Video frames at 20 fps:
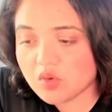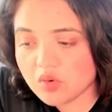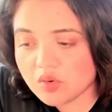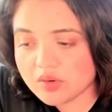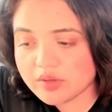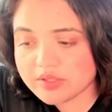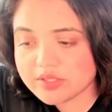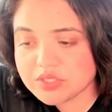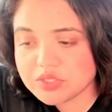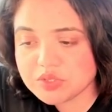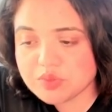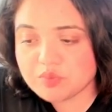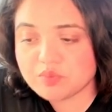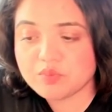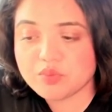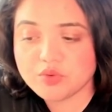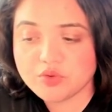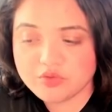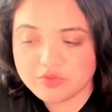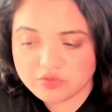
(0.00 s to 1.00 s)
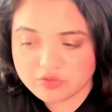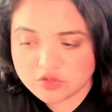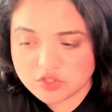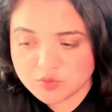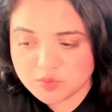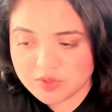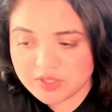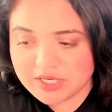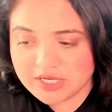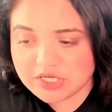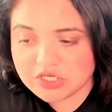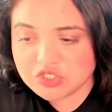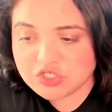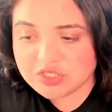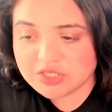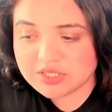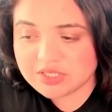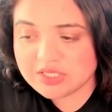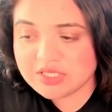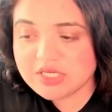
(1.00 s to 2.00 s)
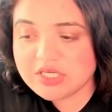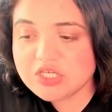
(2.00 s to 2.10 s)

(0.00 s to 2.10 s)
coarse, brute force protection,